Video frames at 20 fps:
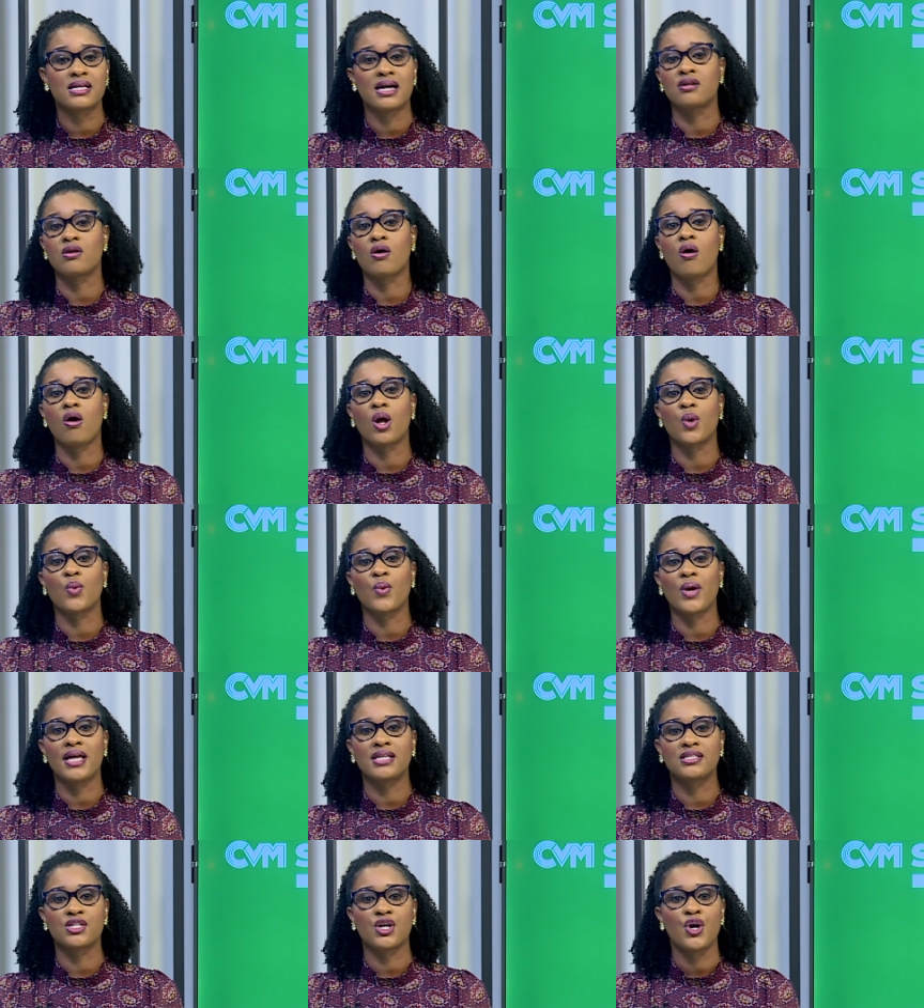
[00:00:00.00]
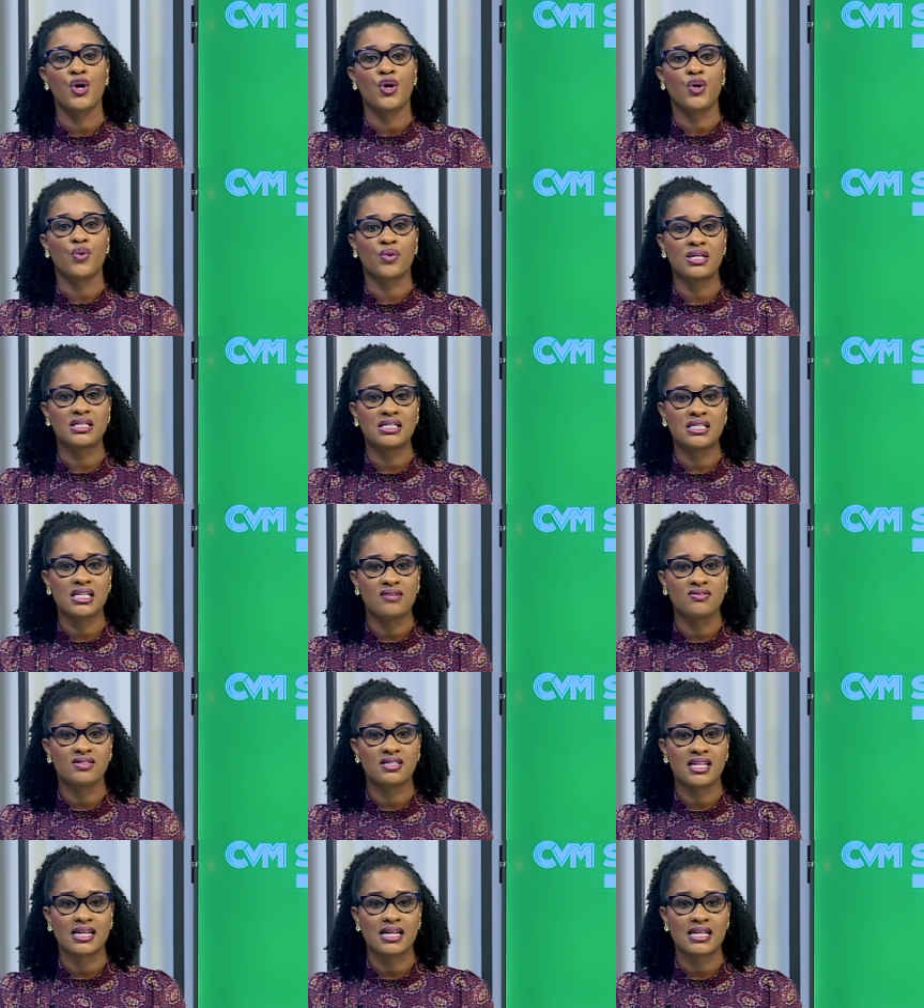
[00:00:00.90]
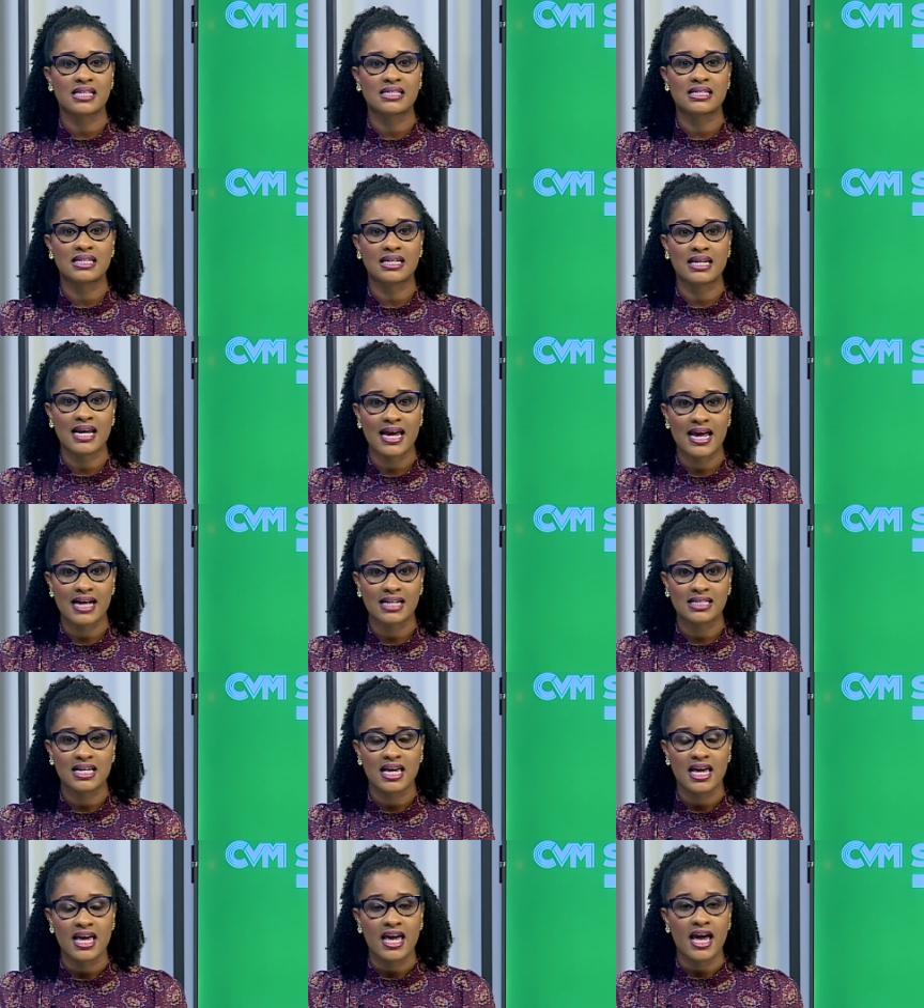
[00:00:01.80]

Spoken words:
and always receives tickets late,